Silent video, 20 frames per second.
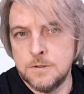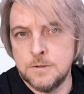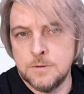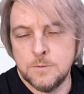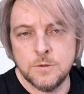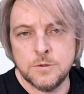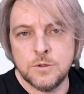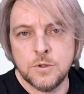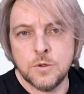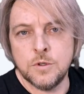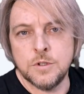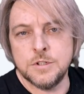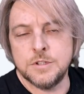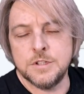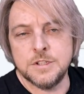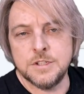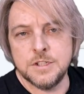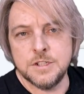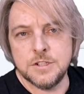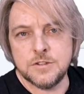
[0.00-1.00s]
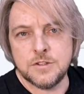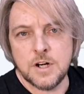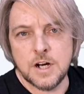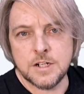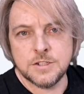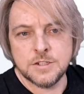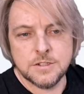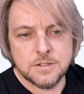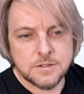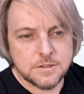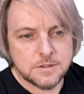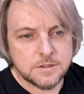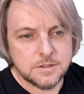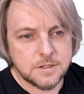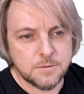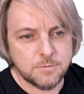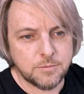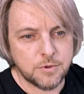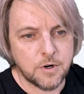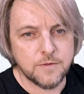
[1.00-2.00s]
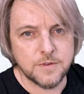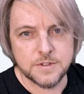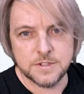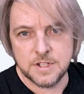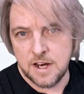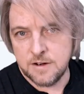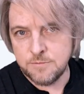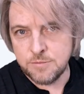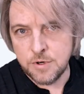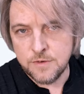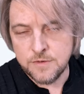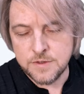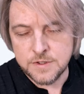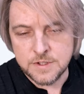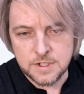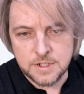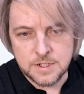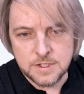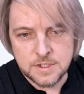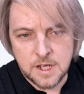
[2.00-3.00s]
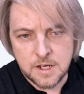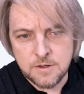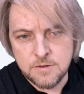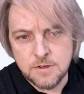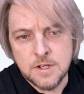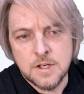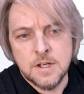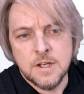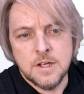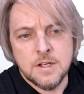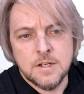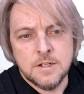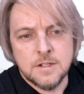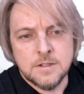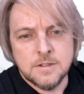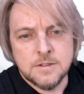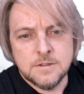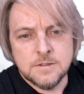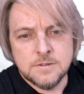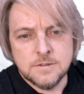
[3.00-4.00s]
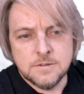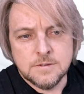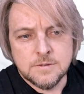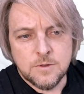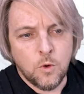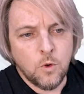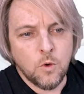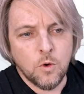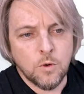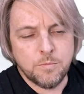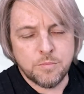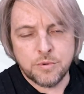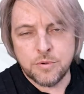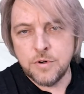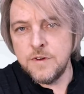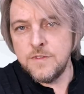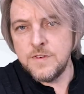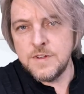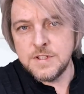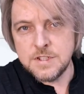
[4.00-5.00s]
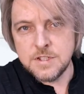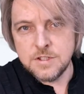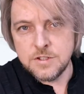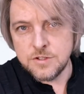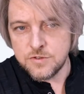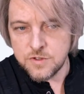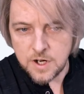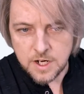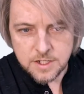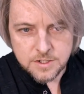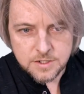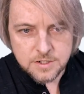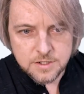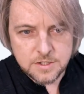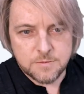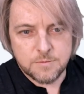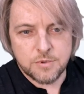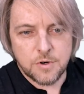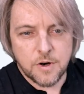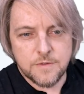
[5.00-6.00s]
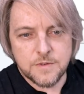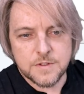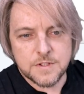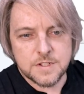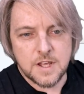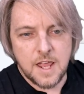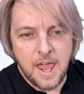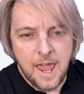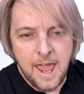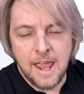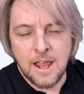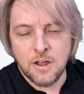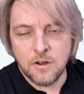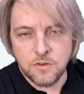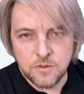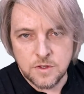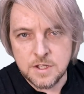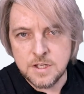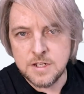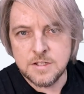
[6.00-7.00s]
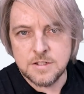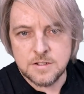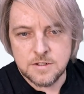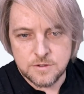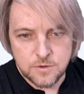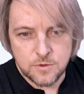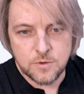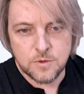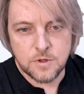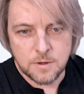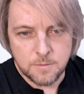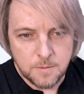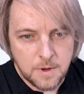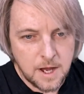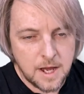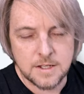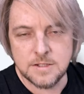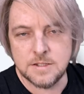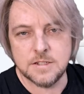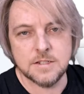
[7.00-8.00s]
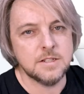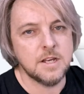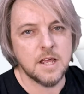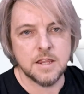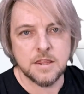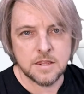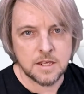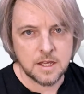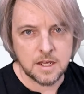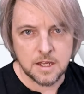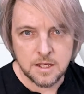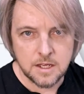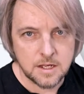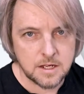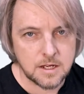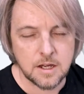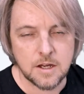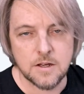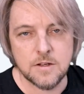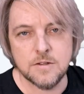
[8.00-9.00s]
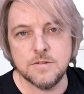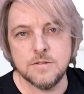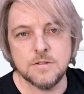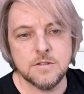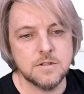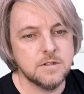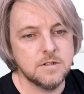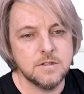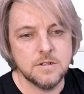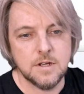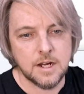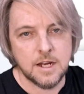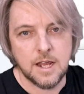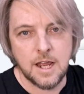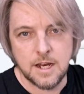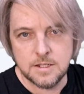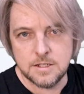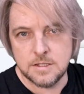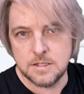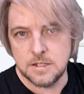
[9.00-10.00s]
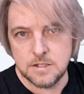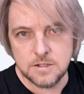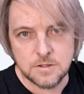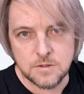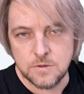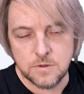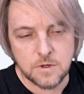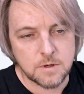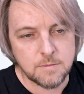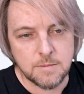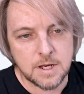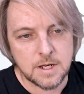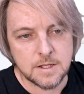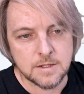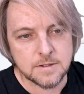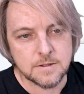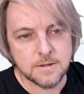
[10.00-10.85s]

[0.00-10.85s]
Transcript: The Torah is just instruction. And prophets gave prophecy. So all previous instructions and prophecy hang on these two commands. Nothing goes against these two commands,